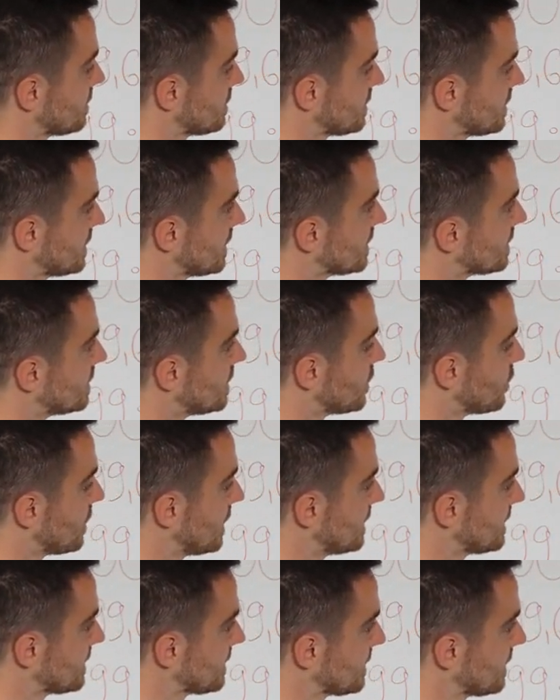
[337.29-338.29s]
6
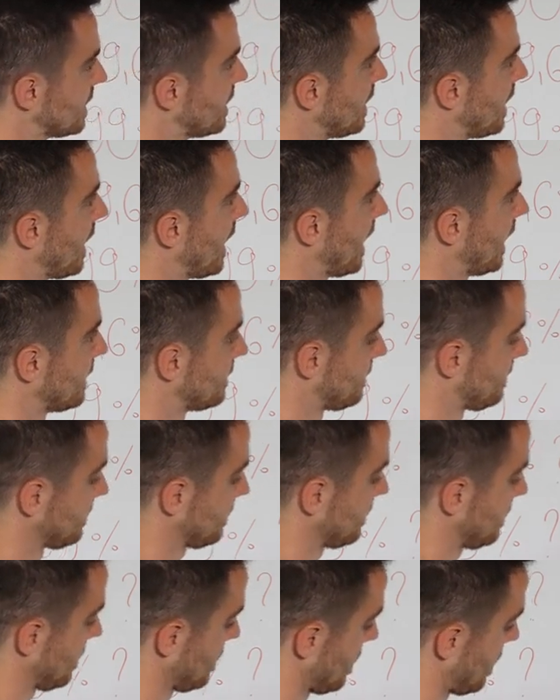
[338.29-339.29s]
degrees and
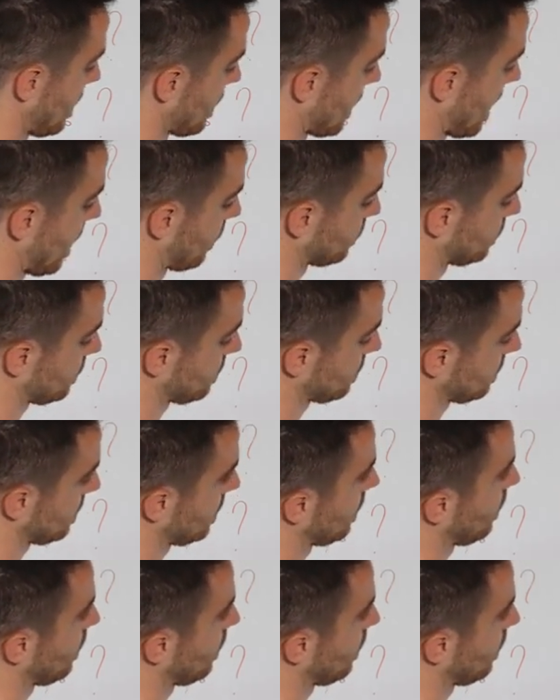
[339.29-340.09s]
around